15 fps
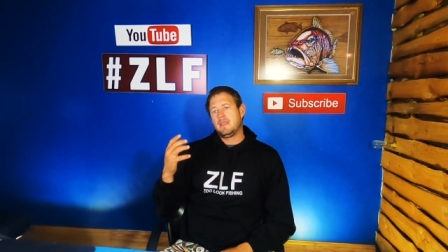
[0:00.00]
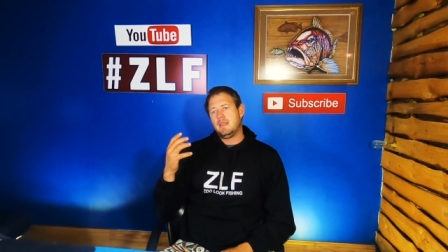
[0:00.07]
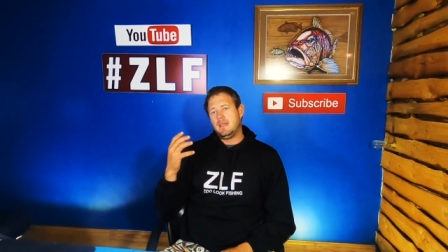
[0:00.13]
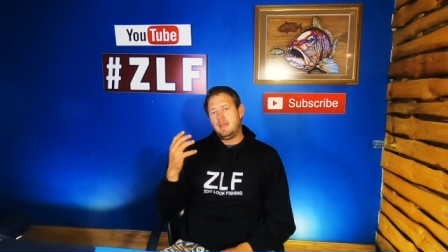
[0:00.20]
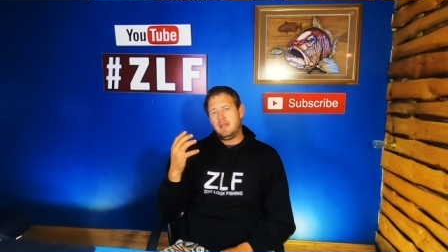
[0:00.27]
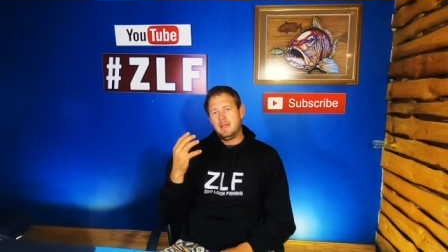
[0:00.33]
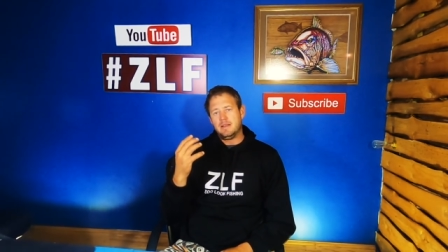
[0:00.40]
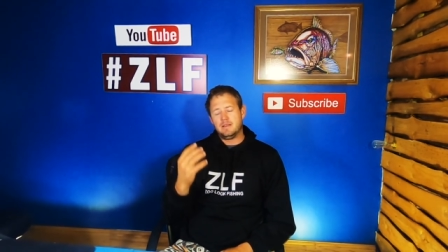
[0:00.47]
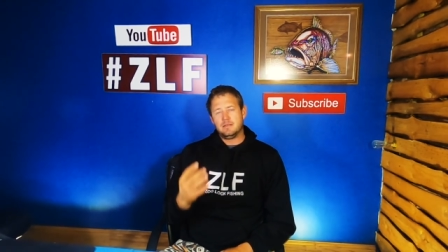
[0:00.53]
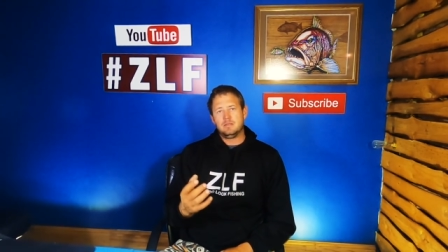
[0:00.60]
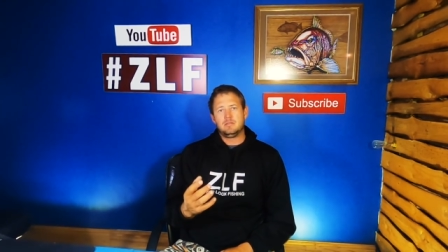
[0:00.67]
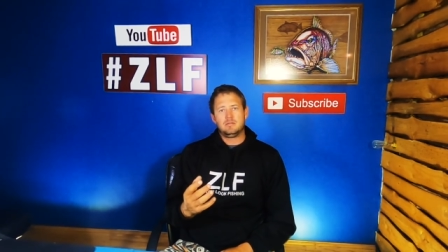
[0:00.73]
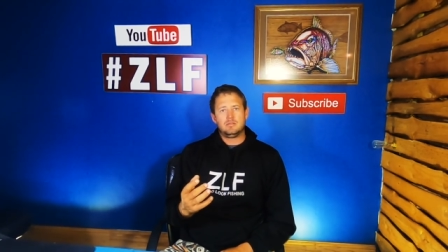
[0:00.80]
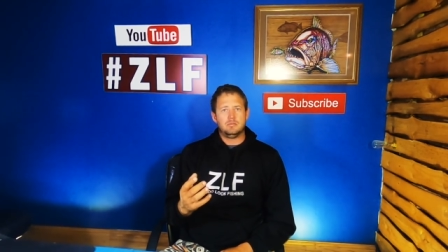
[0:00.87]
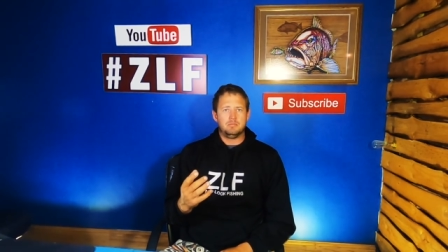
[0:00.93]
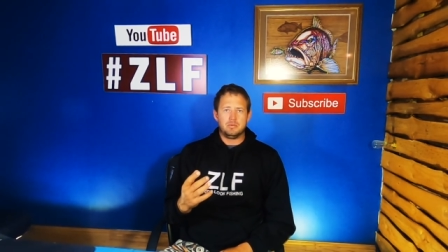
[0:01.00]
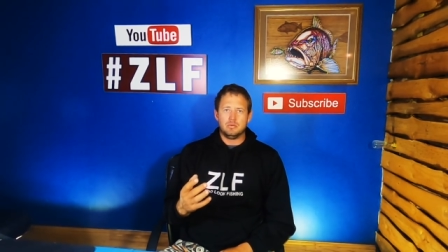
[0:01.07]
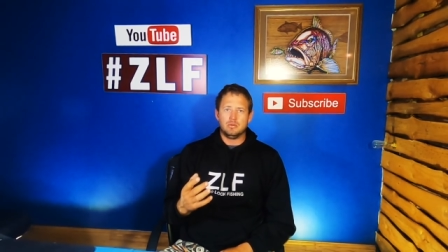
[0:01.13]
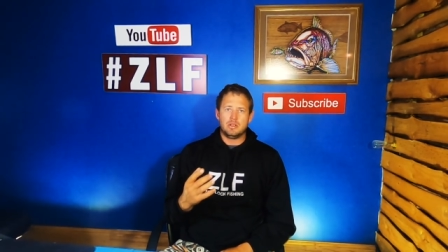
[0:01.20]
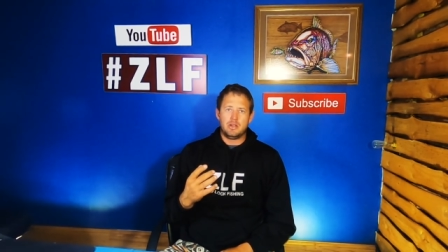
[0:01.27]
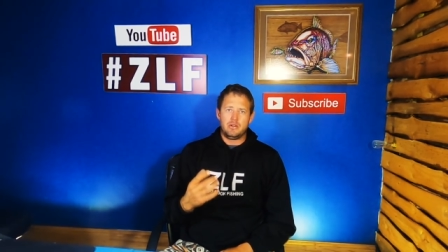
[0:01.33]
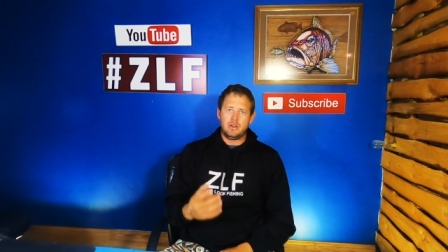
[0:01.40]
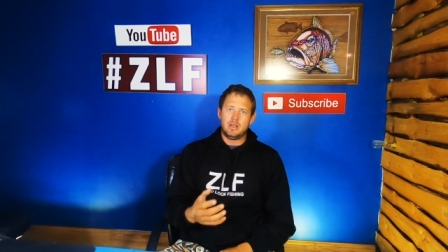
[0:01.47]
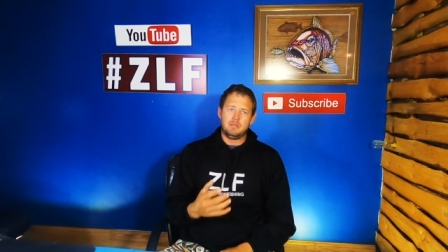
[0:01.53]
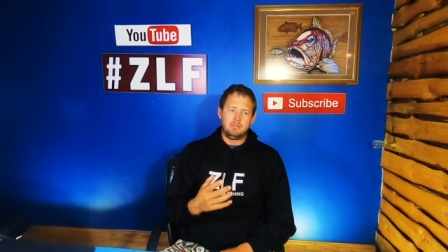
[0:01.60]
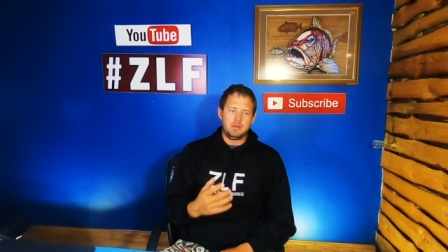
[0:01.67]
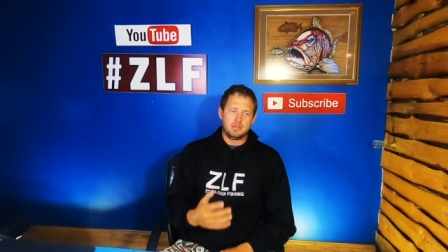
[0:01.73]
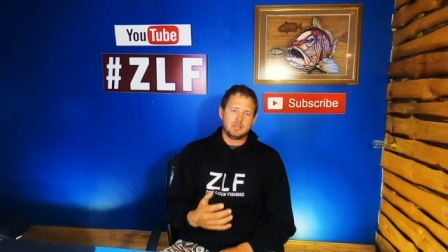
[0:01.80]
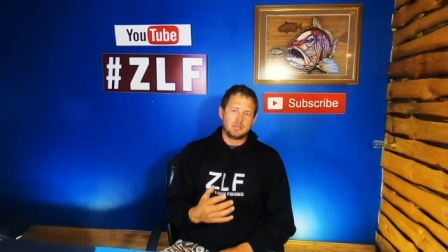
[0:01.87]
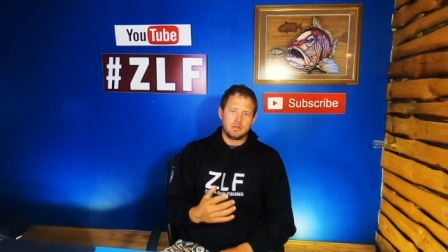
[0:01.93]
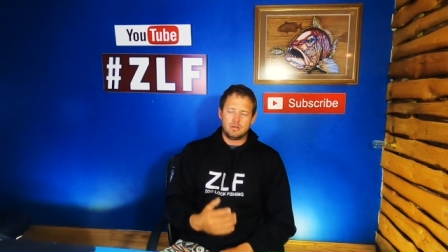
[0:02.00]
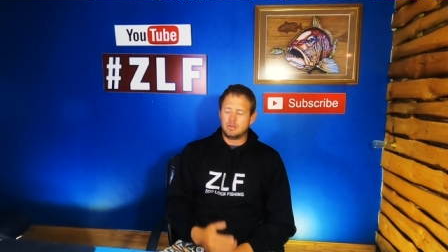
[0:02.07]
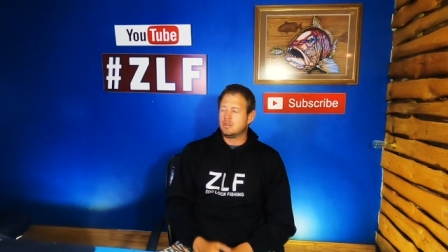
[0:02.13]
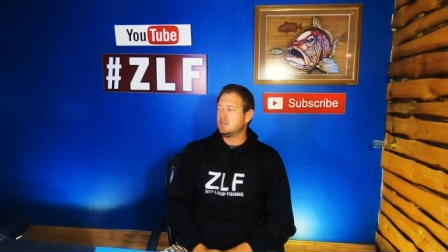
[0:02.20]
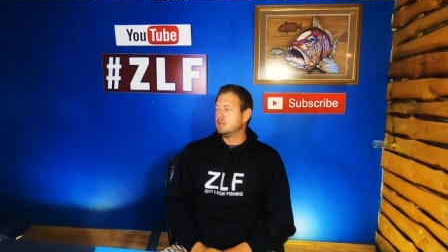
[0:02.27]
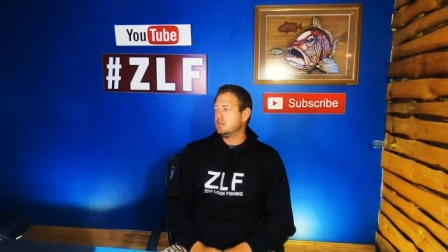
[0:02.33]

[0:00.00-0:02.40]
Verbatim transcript: and to pull a really big shark.